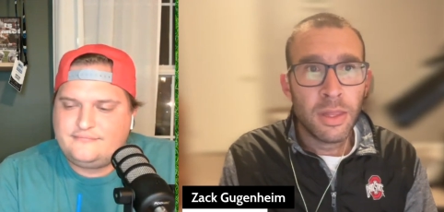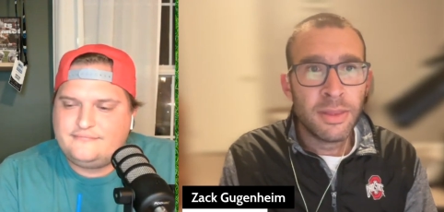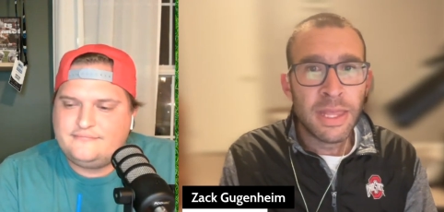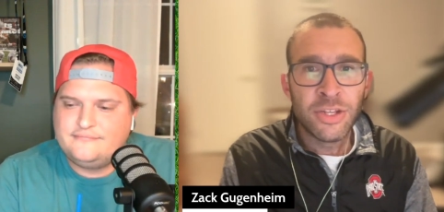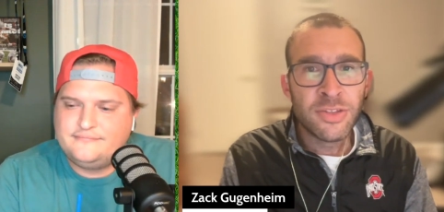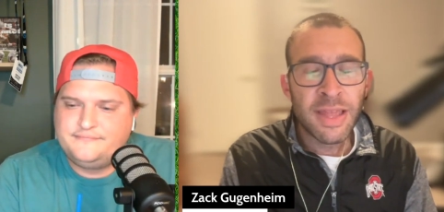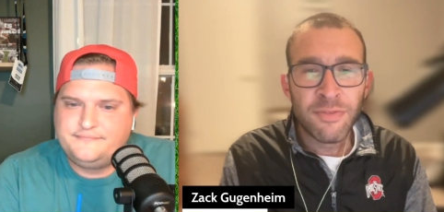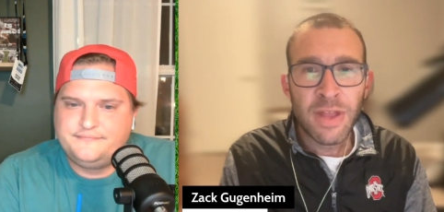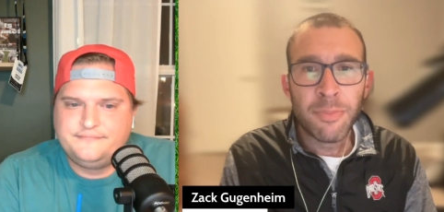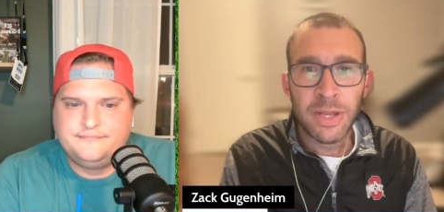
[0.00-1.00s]
Speaker 1: they just have
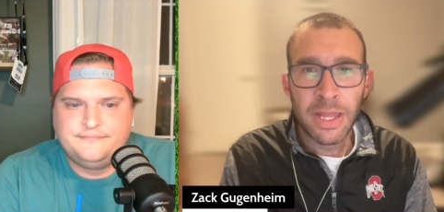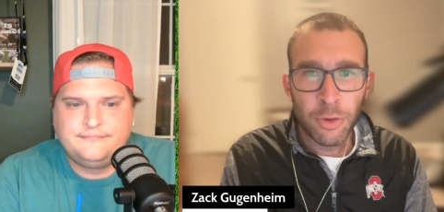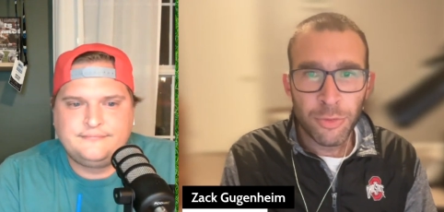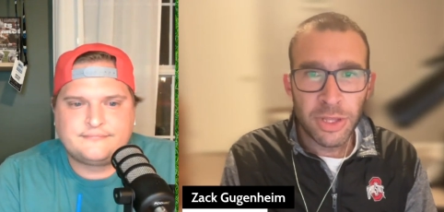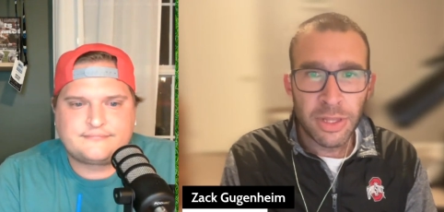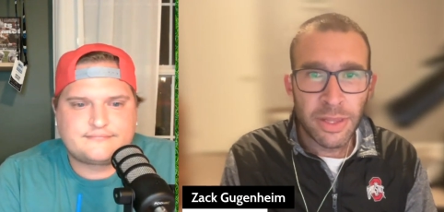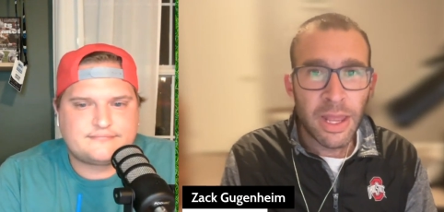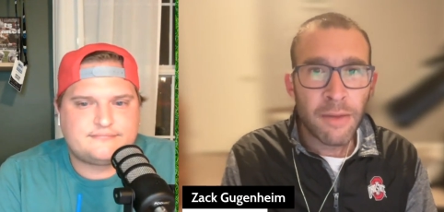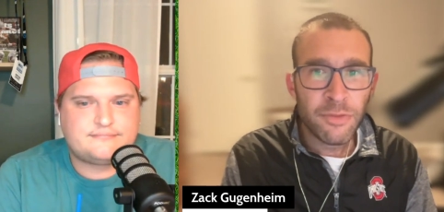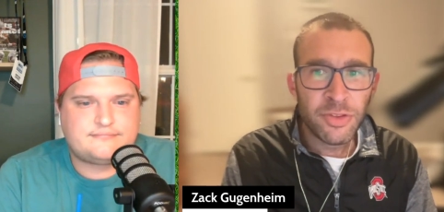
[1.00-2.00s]
not been healthy. Like,
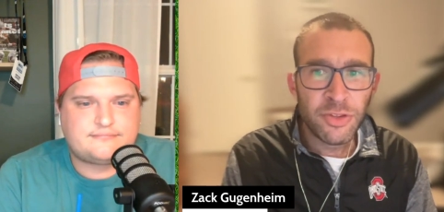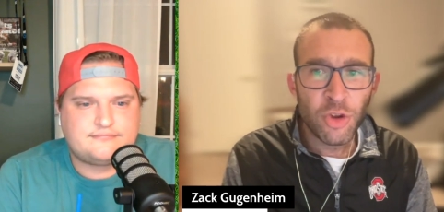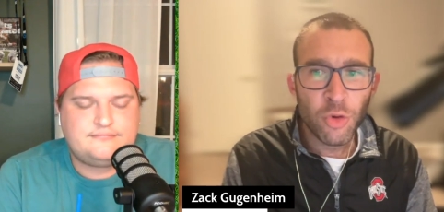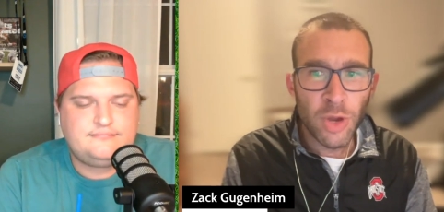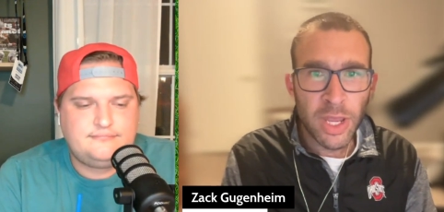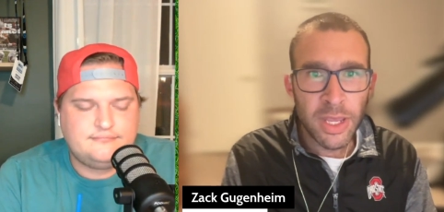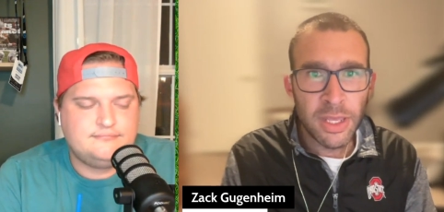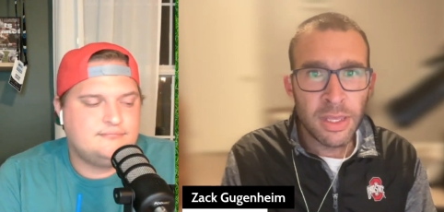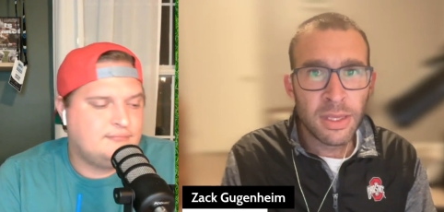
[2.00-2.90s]
obviously, Ture